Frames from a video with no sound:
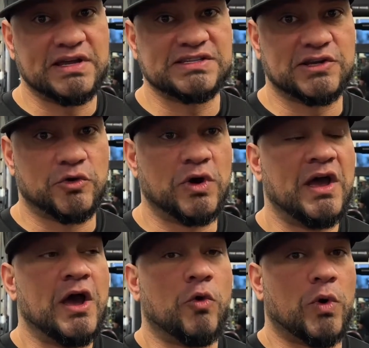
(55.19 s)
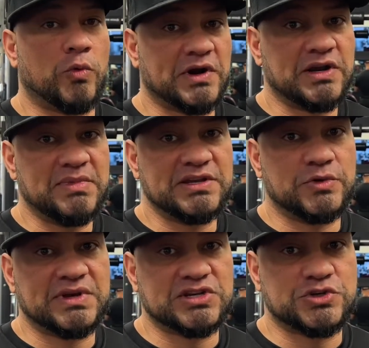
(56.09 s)
So what we're gonna be
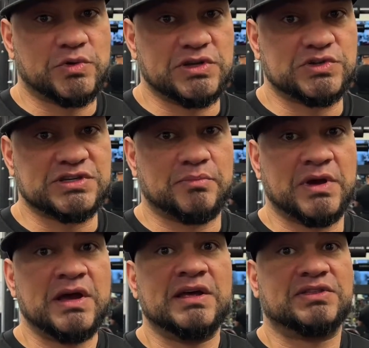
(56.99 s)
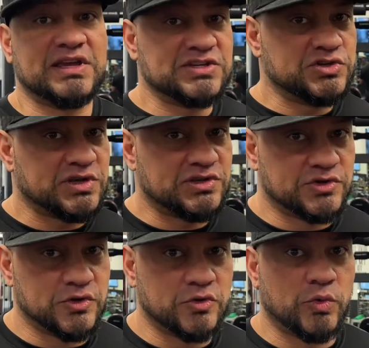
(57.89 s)
doing is showing you some things you could
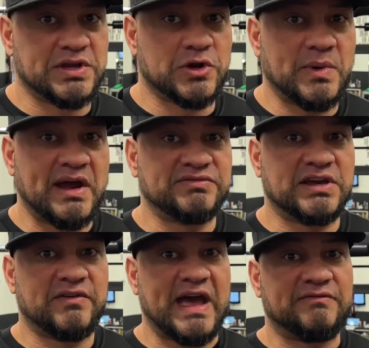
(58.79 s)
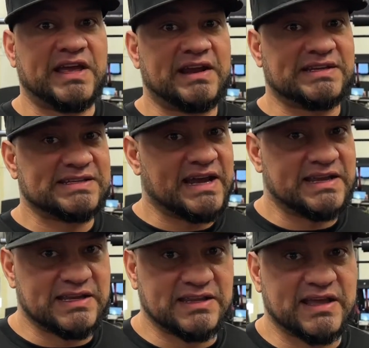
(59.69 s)
do where you don't have to have that
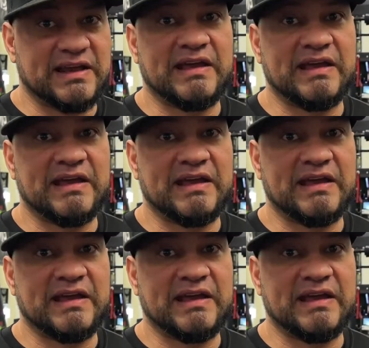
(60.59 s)
anxiety that,